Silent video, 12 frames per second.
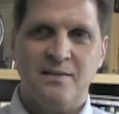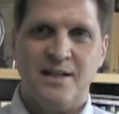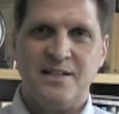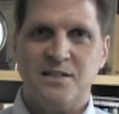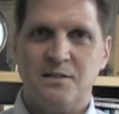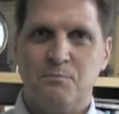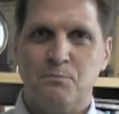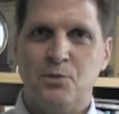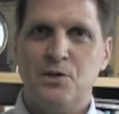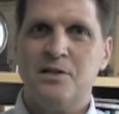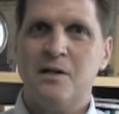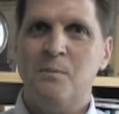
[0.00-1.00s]
That's a
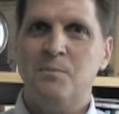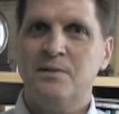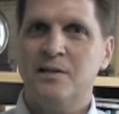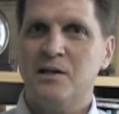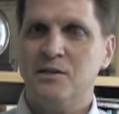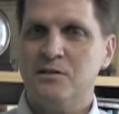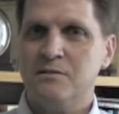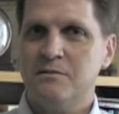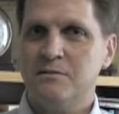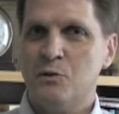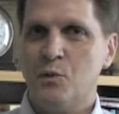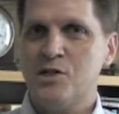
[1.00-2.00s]
pretty complicated
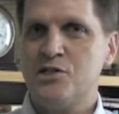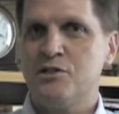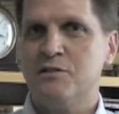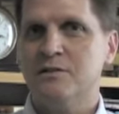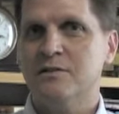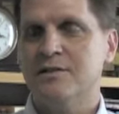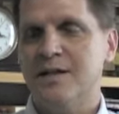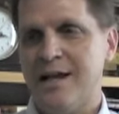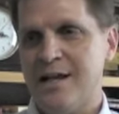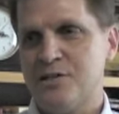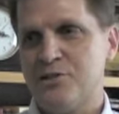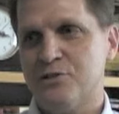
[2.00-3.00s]
question to
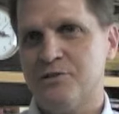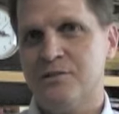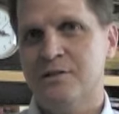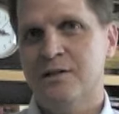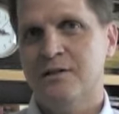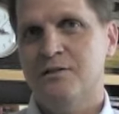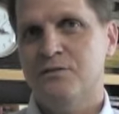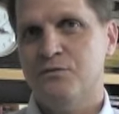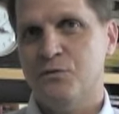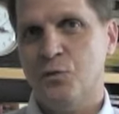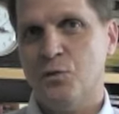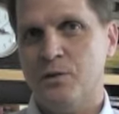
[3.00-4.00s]
answer
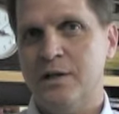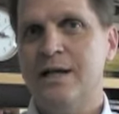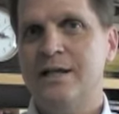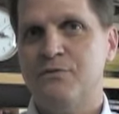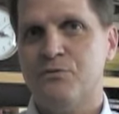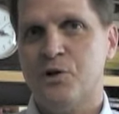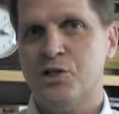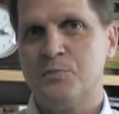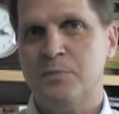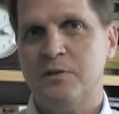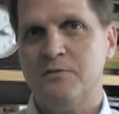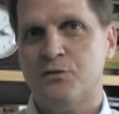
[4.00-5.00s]
for any
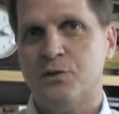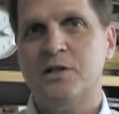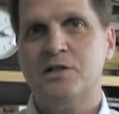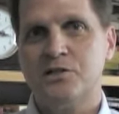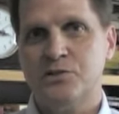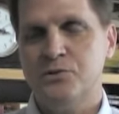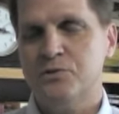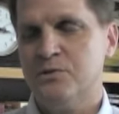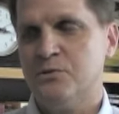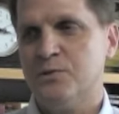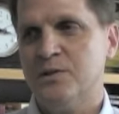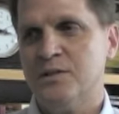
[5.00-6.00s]
freshman, for any
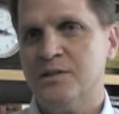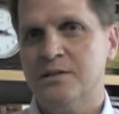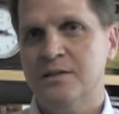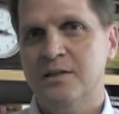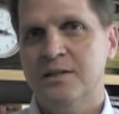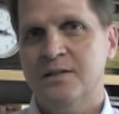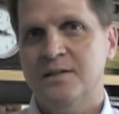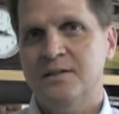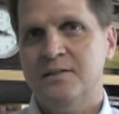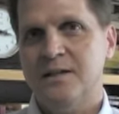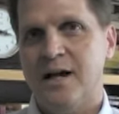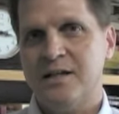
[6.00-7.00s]
student, really.
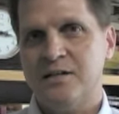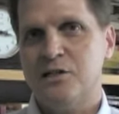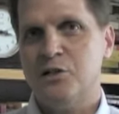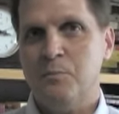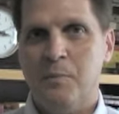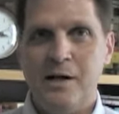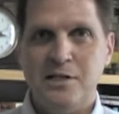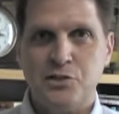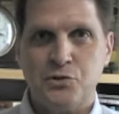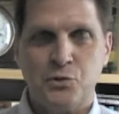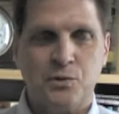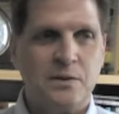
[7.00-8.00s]
I can tell you my
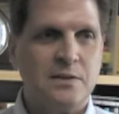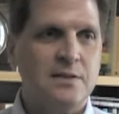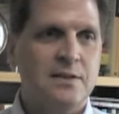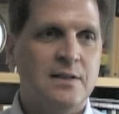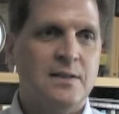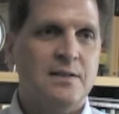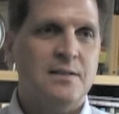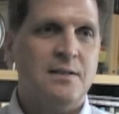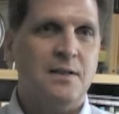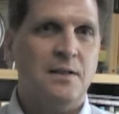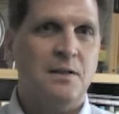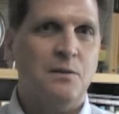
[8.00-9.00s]
story.
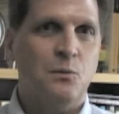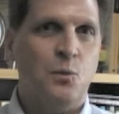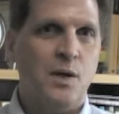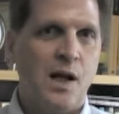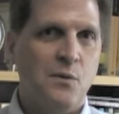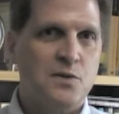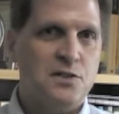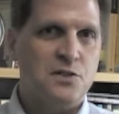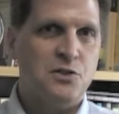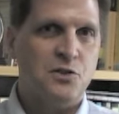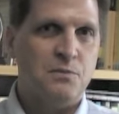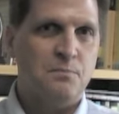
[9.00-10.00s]
When I was in
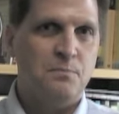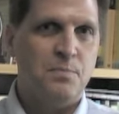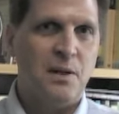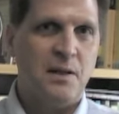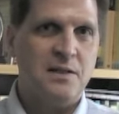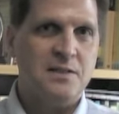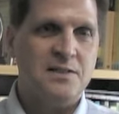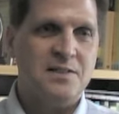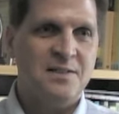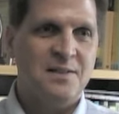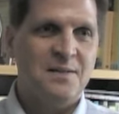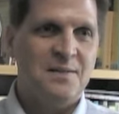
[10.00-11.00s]
your
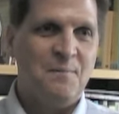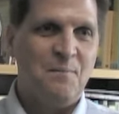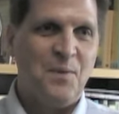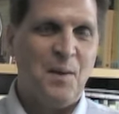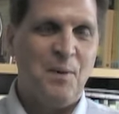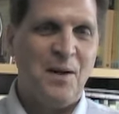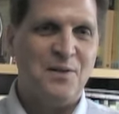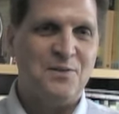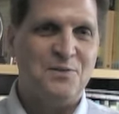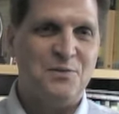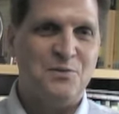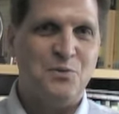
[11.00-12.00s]
place about
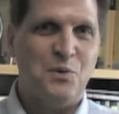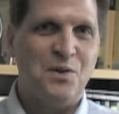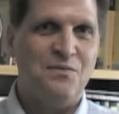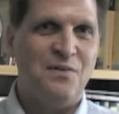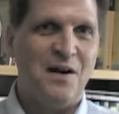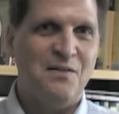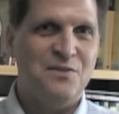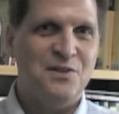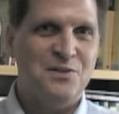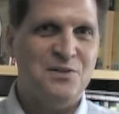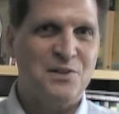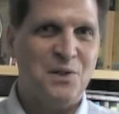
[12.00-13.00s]
25
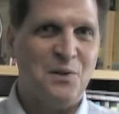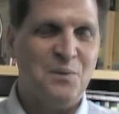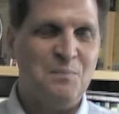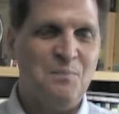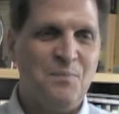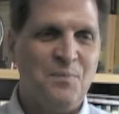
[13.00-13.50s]
years ago,